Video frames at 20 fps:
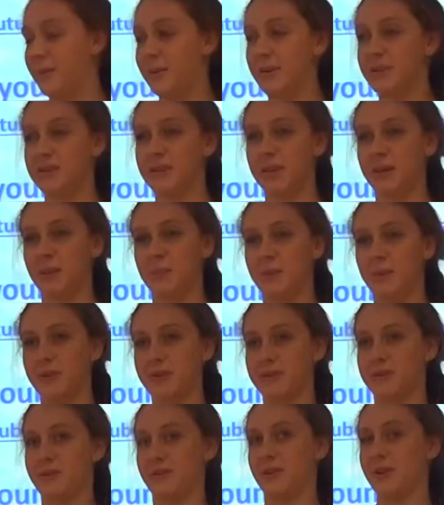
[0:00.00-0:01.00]
but she
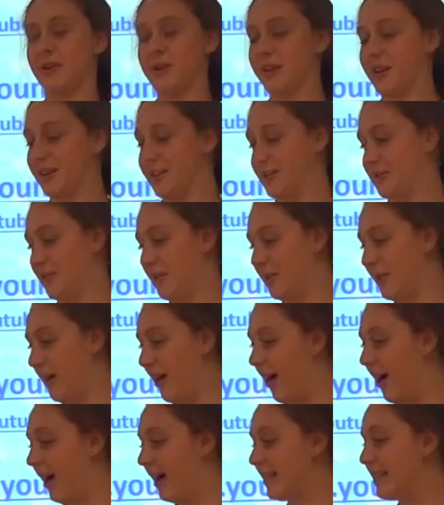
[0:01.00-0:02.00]
persevered against all the
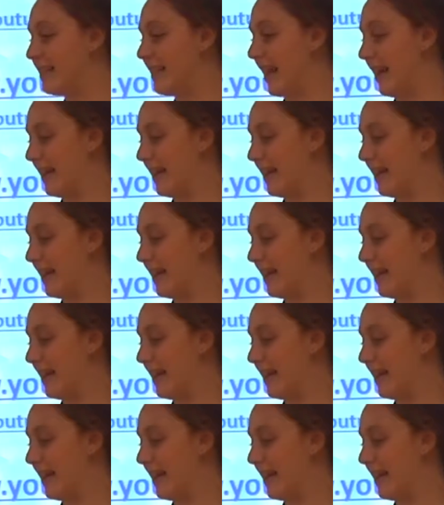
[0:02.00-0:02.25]
odds